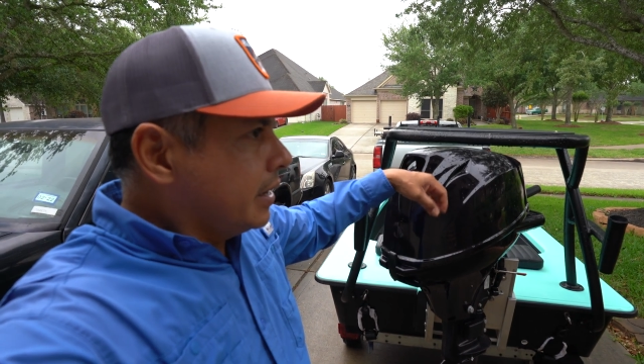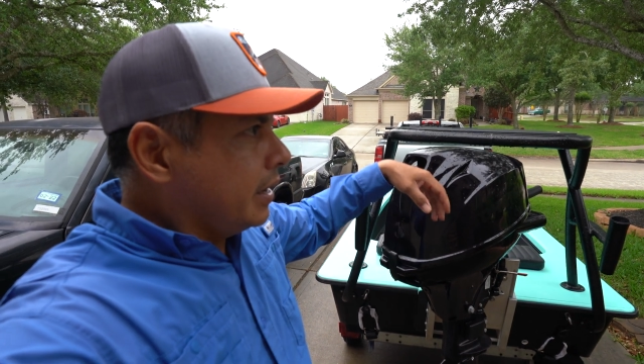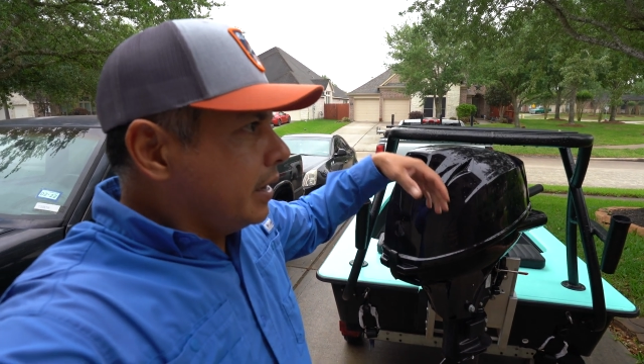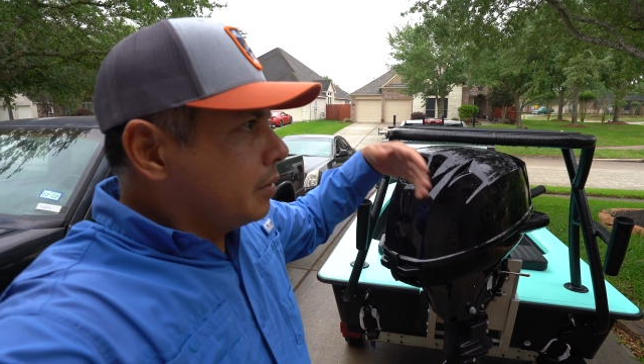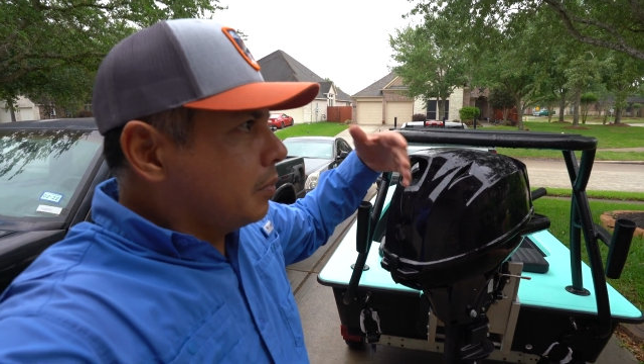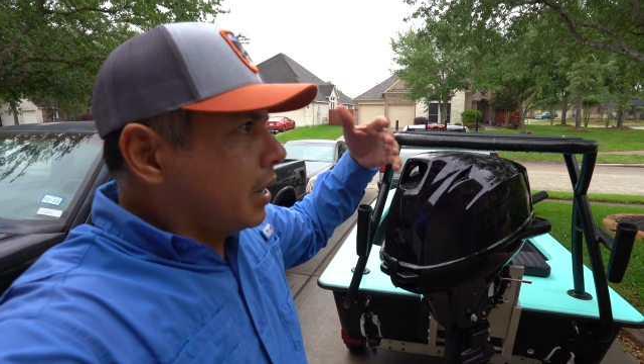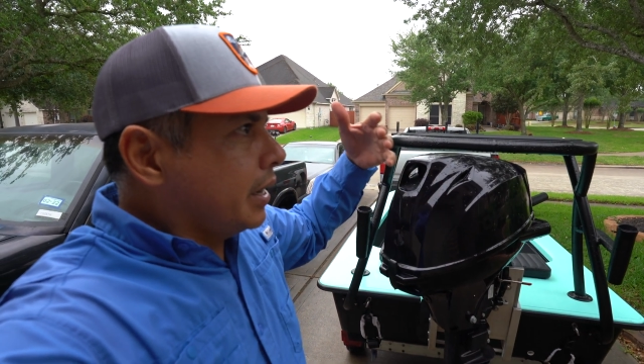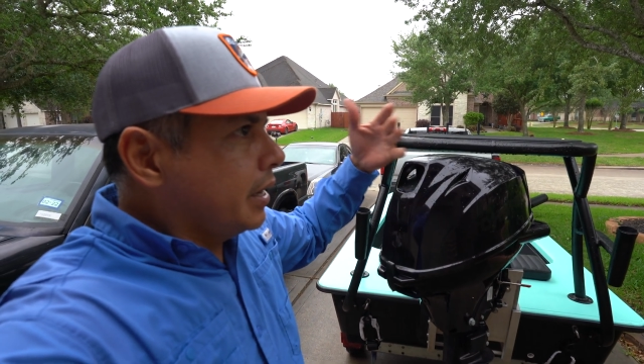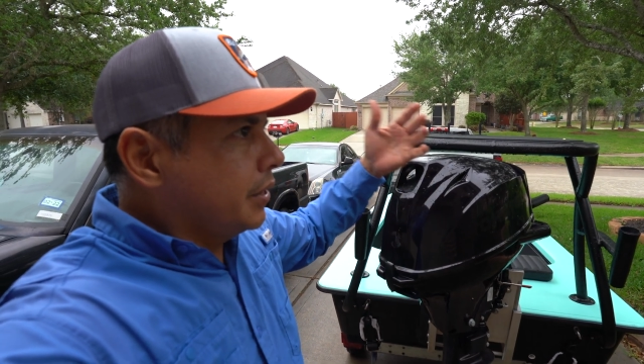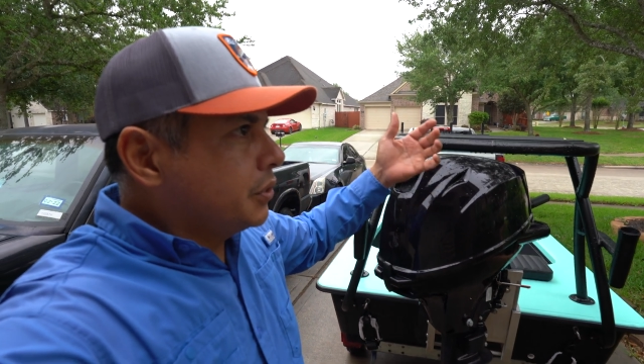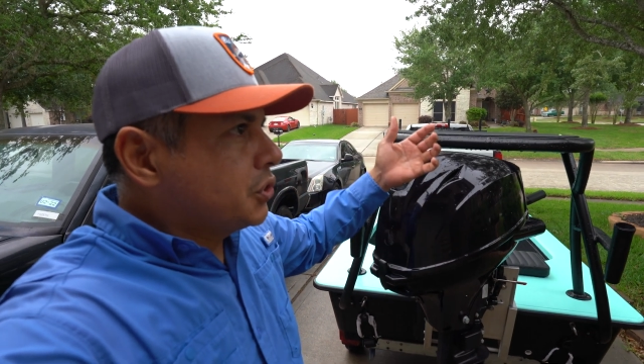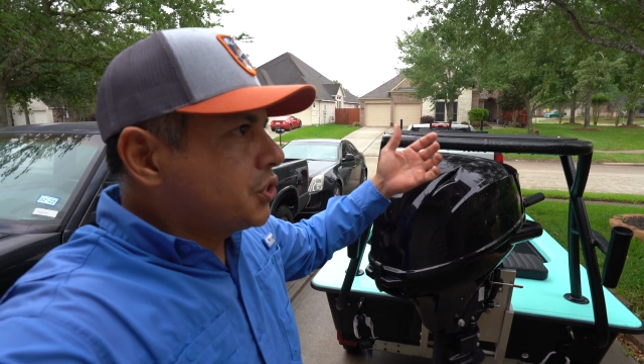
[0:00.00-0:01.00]
in my
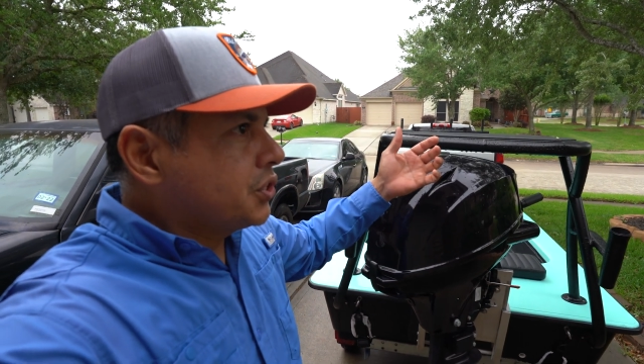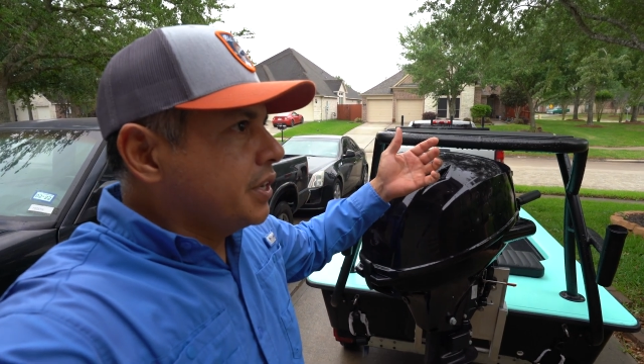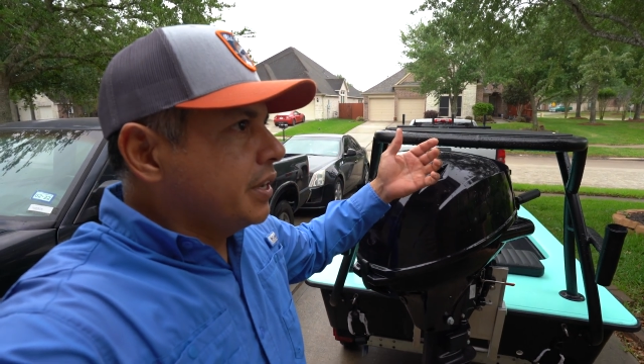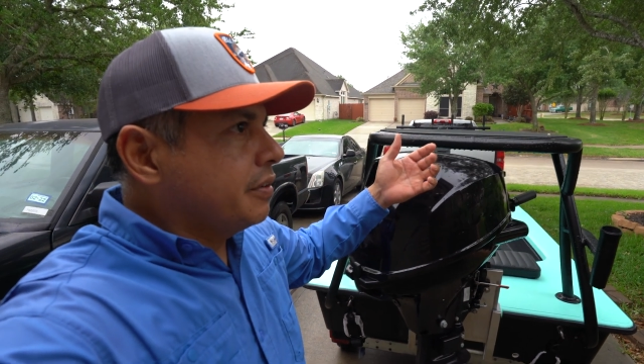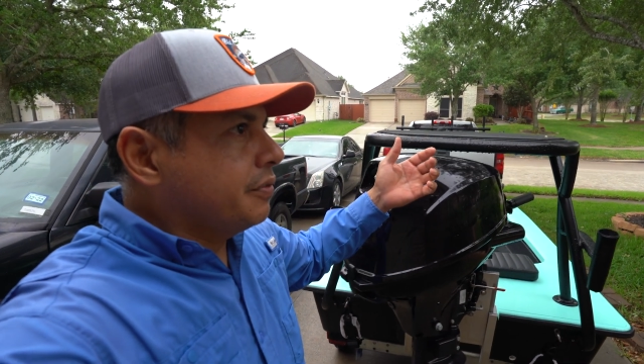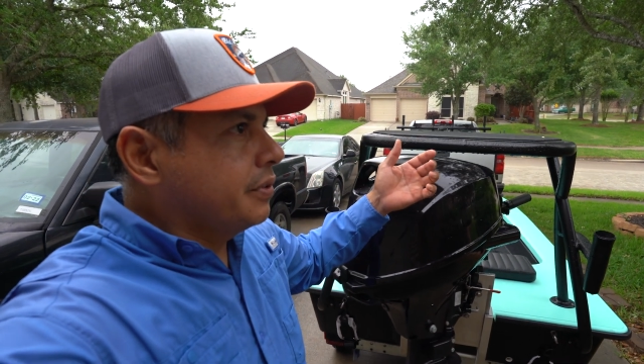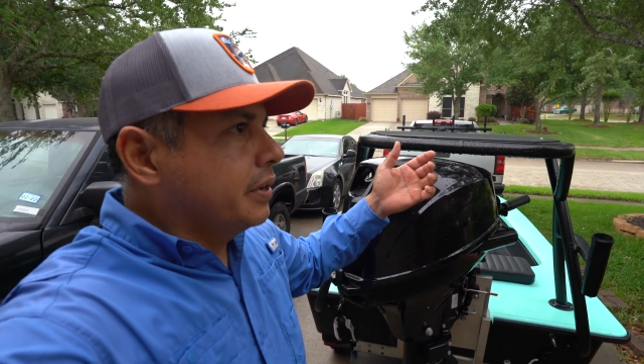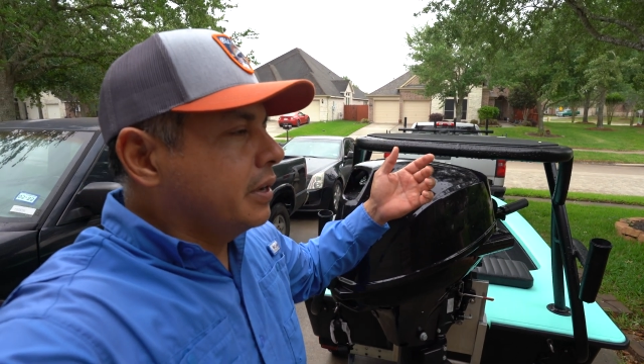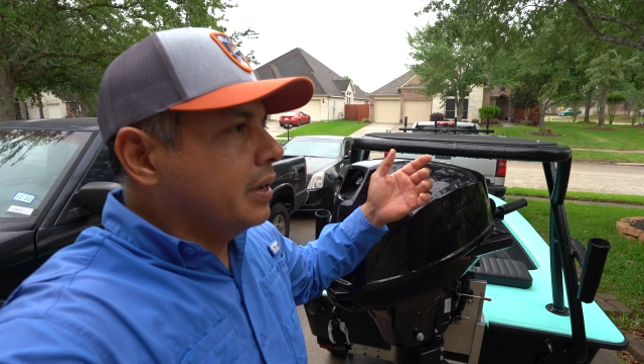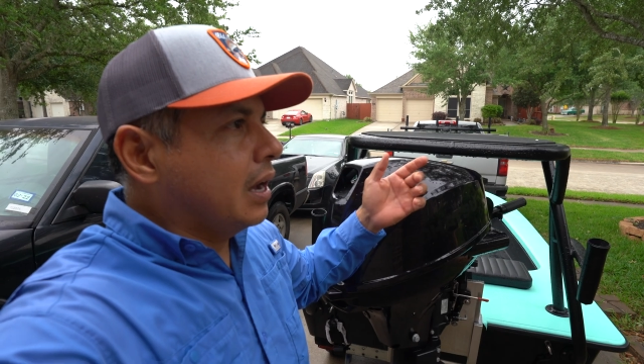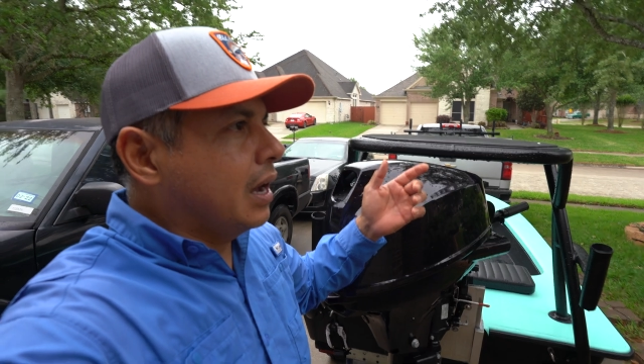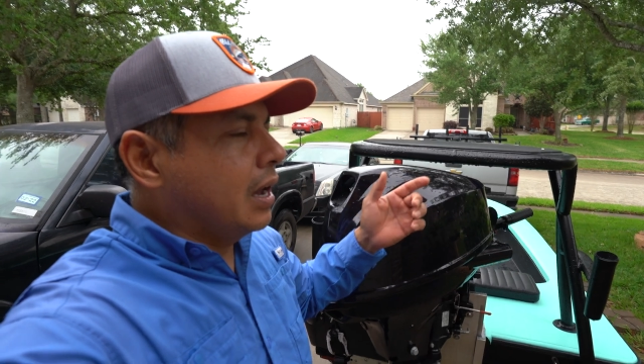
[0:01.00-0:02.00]
other skiff,
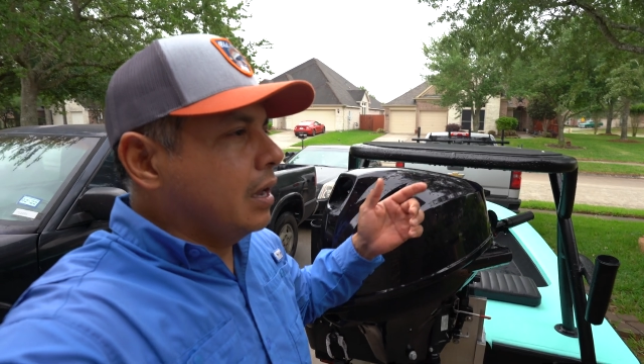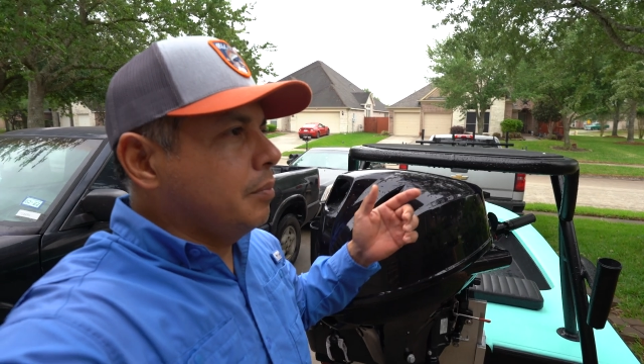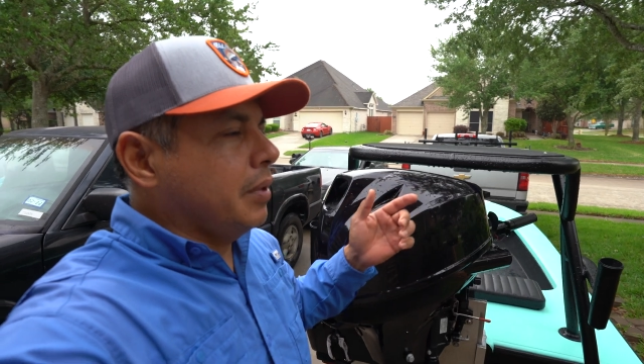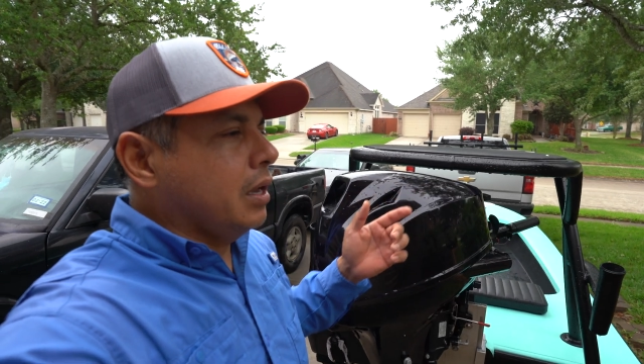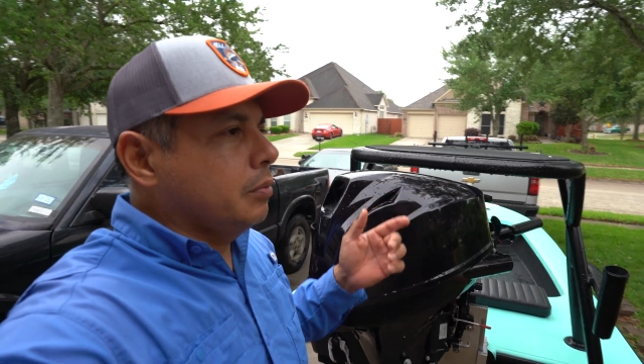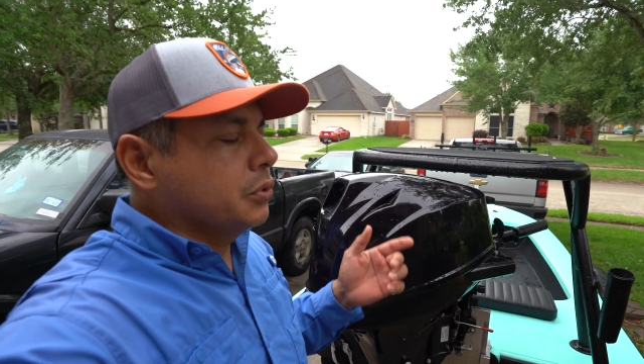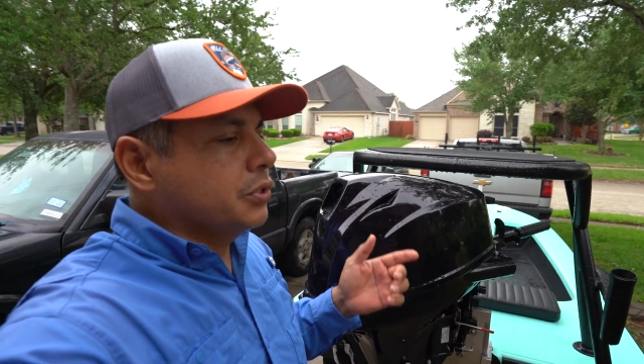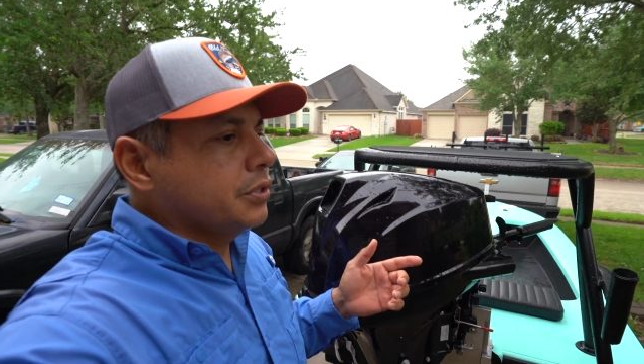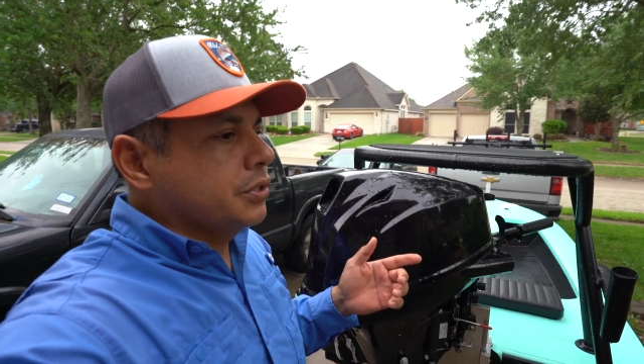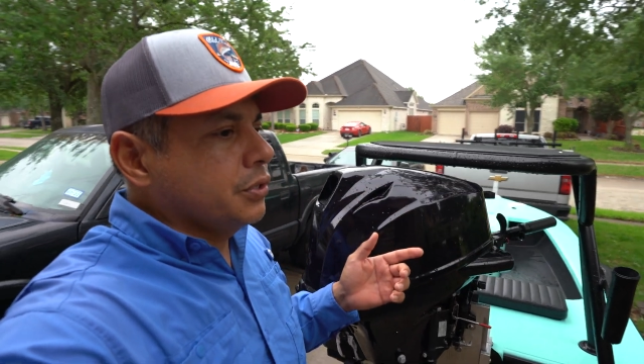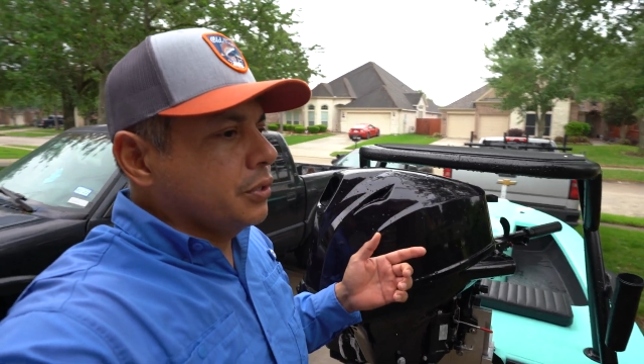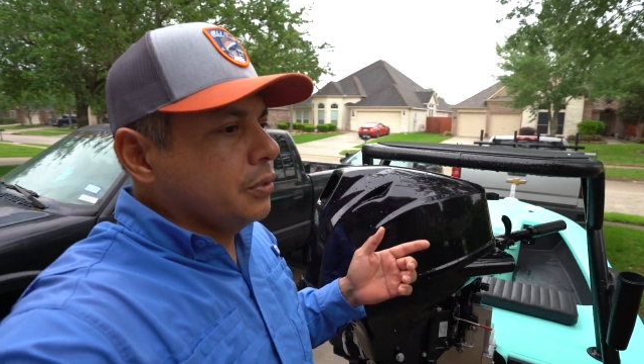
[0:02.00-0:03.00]
I'm able to
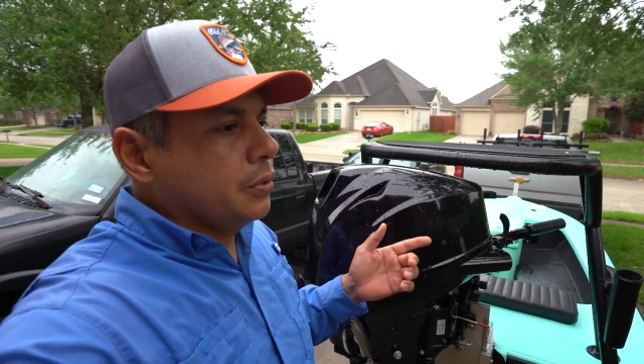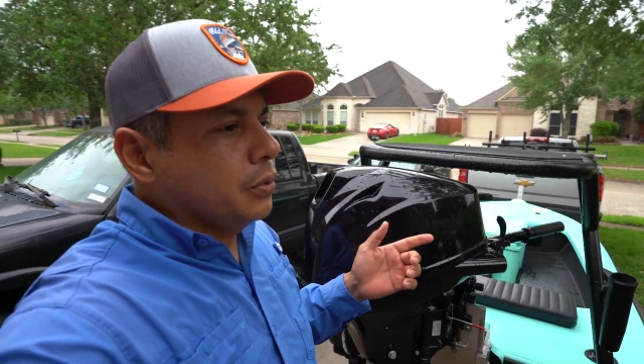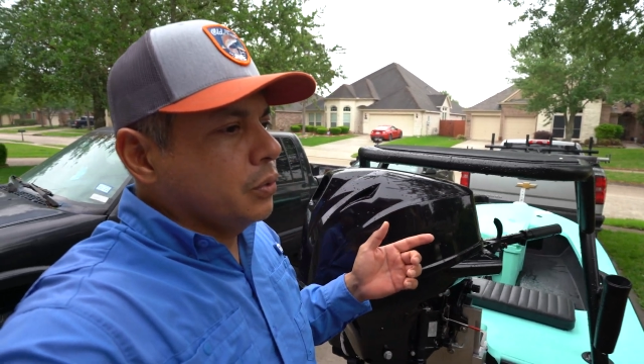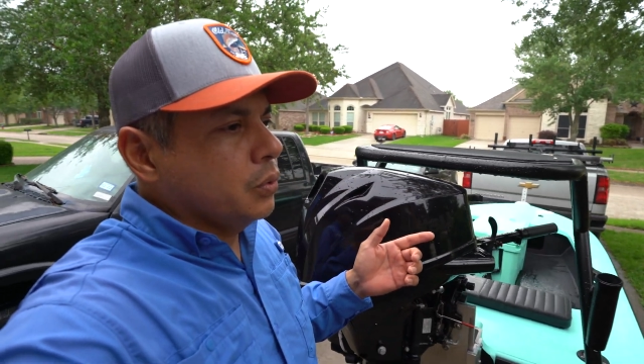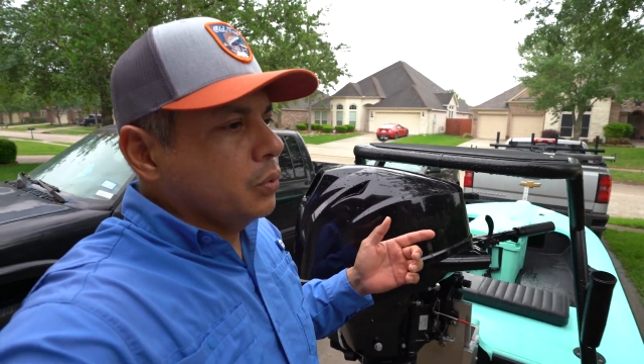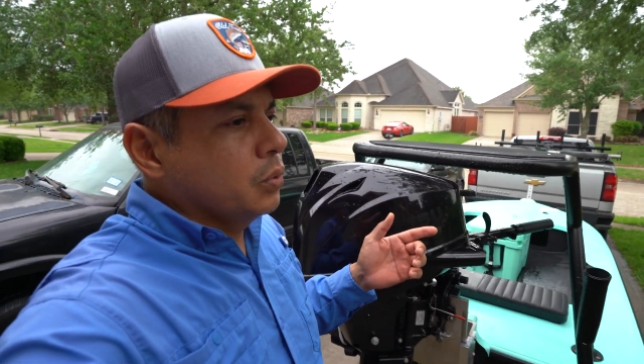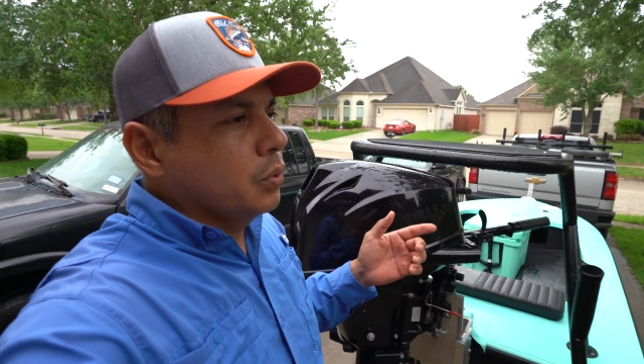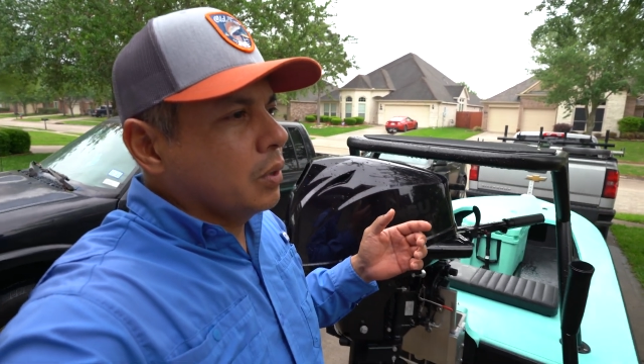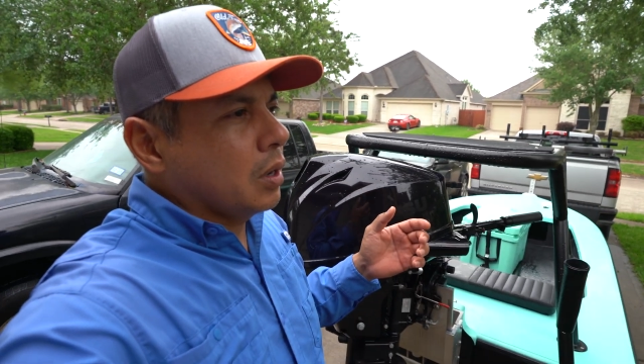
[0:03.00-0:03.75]
do